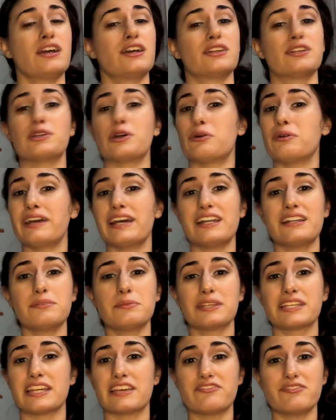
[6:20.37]
Go ahead and
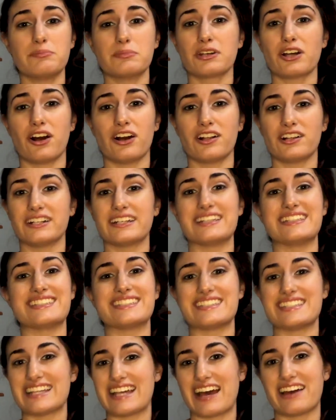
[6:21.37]
give them a call and
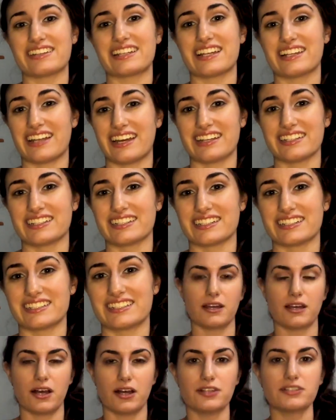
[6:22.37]
see how they like it.
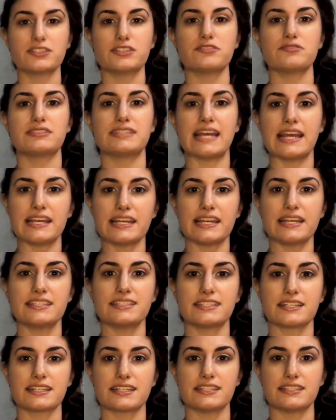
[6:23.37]
Also, take
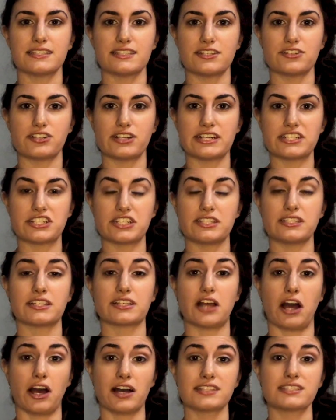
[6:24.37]
into consideration the
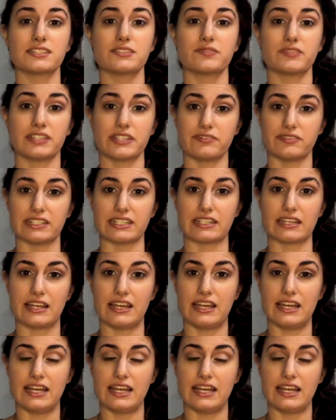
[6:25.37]
cost of living.